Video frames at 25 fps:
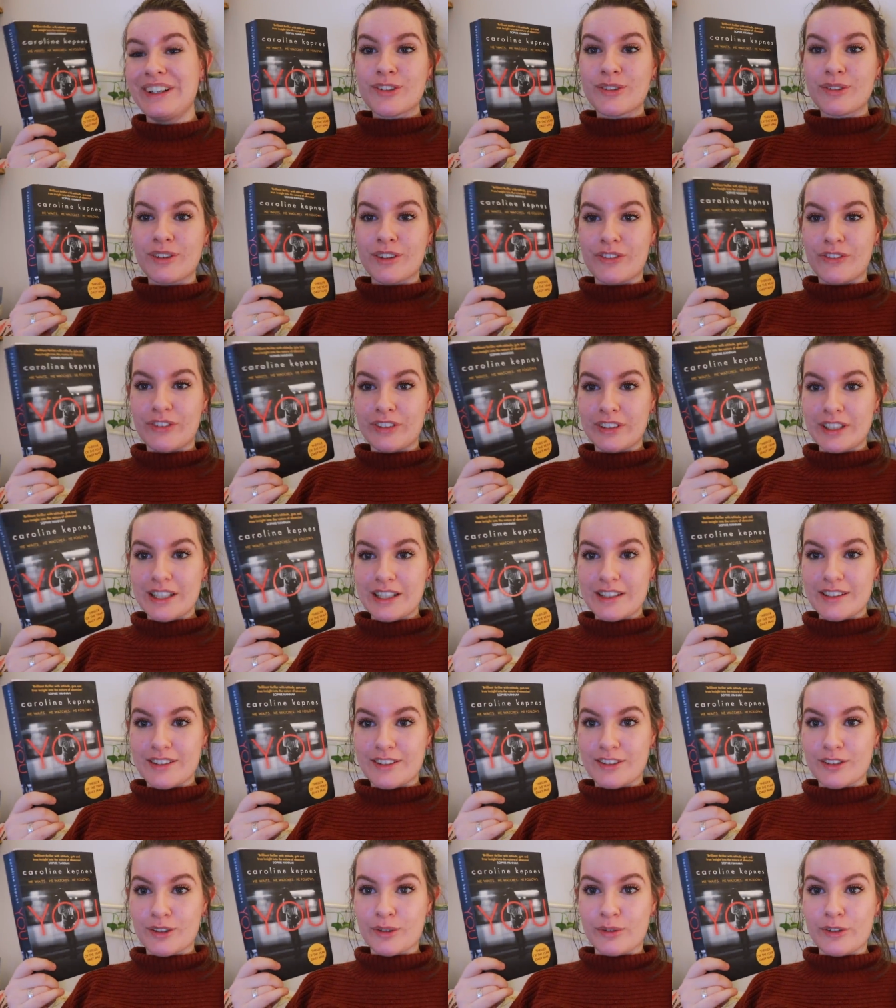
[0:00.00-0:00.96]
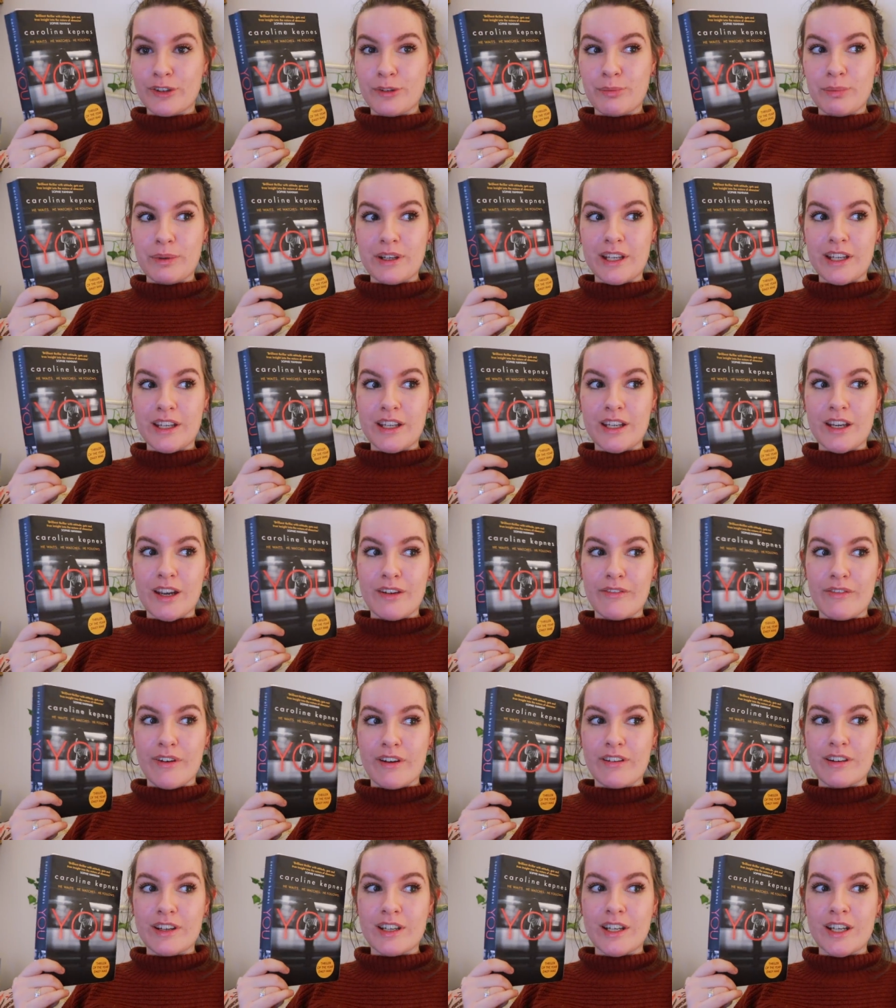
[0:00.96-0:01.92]
So I feel like this is going to be a
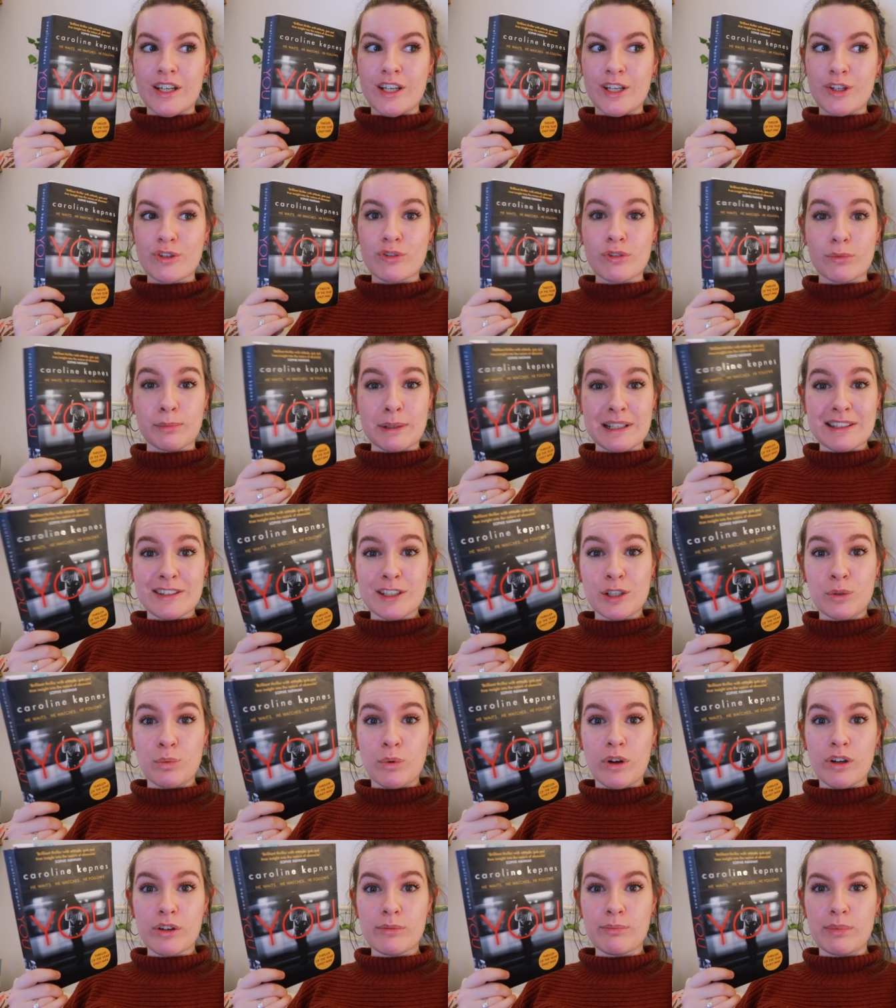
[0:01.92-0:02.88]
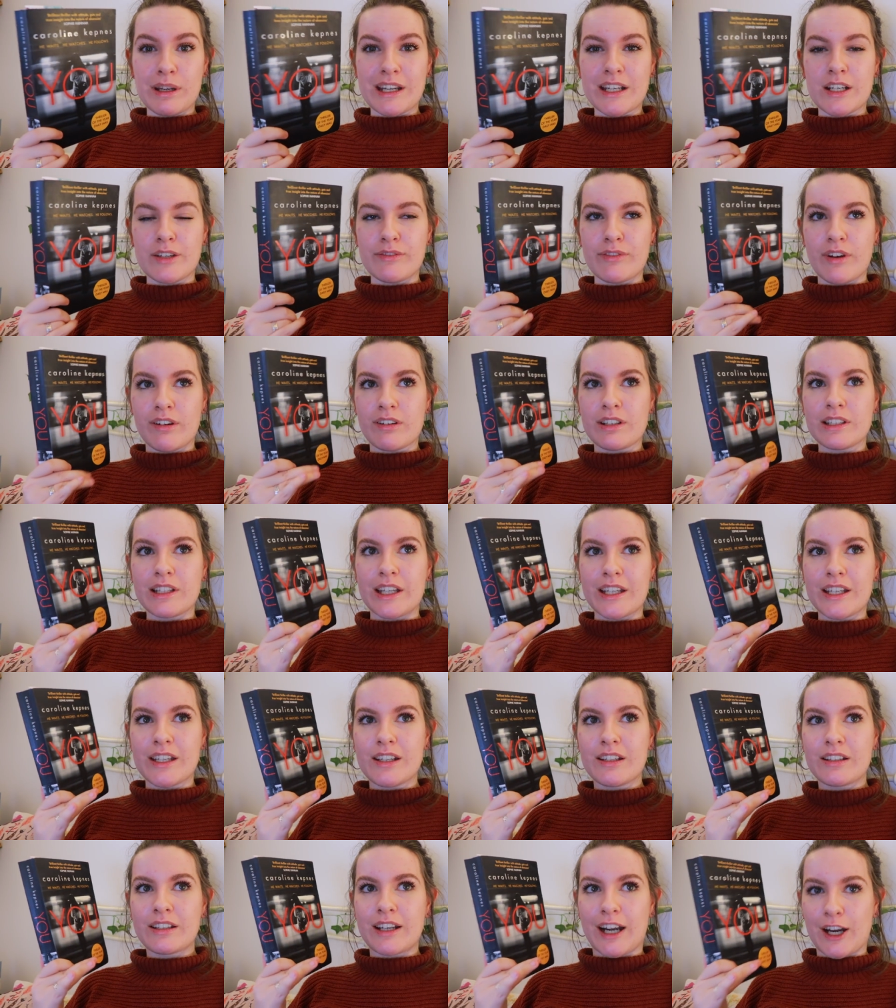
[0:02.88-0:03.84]
very dramatic one, but in a very
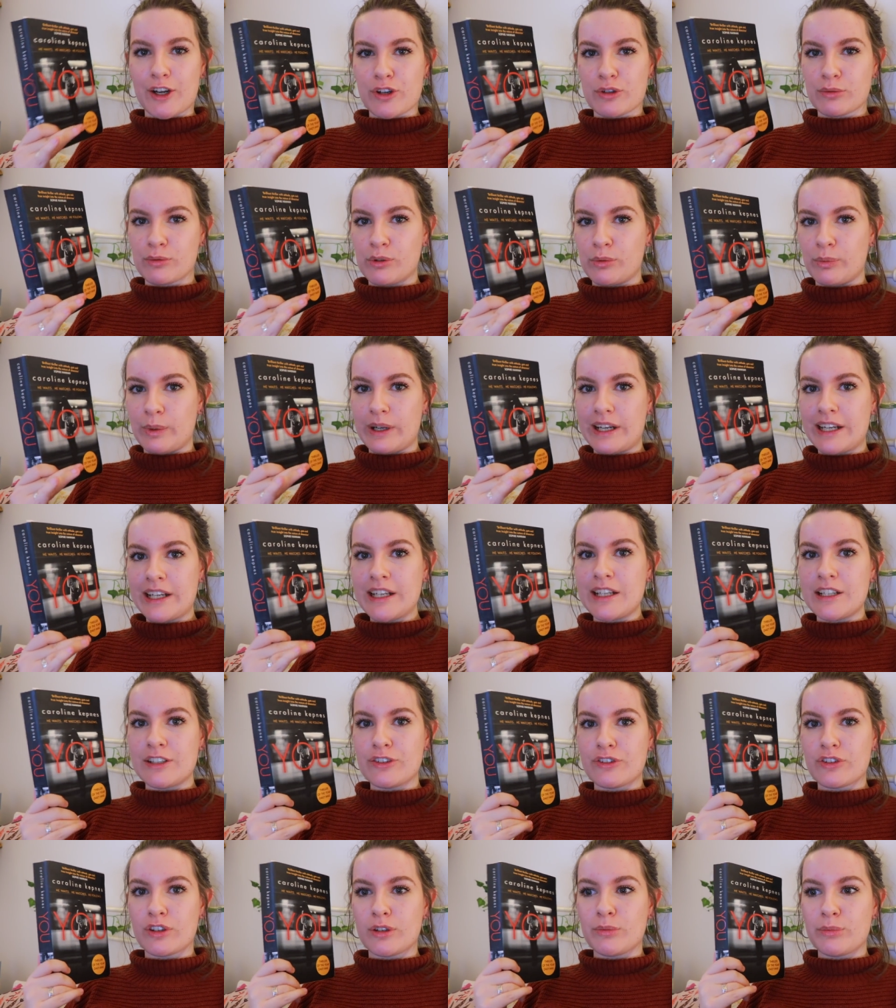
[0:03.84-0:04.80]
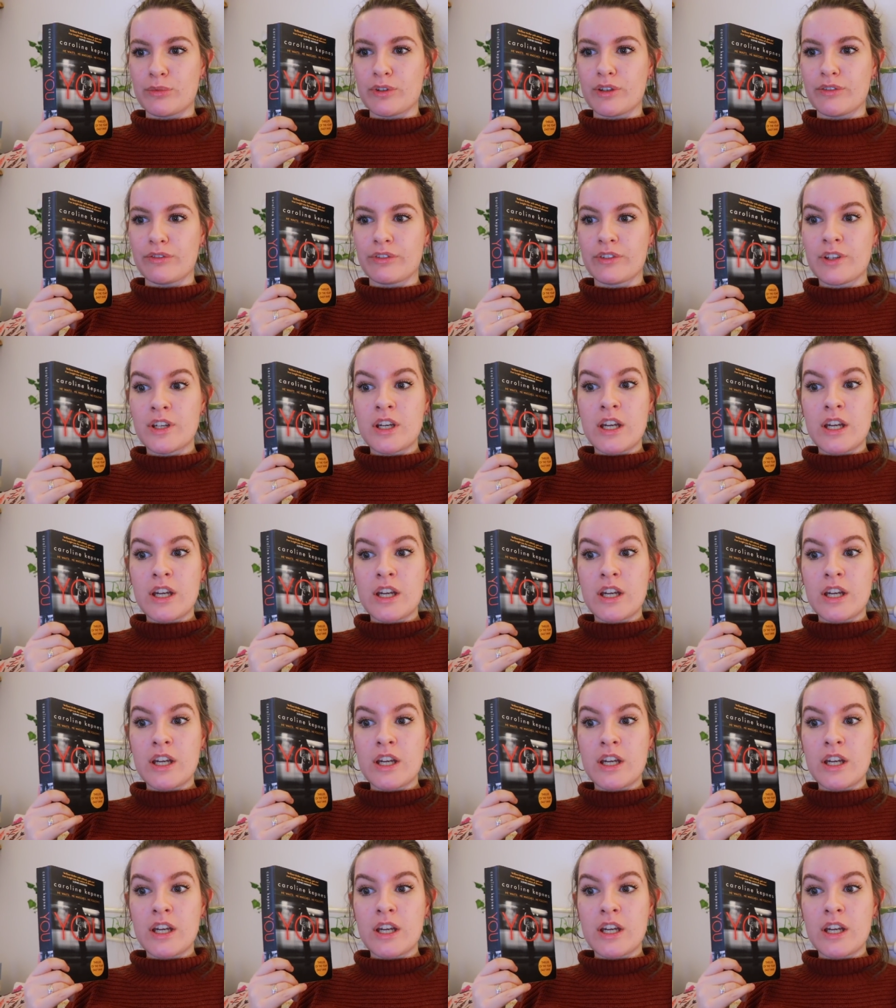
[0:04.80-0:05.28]
like casual way in terms of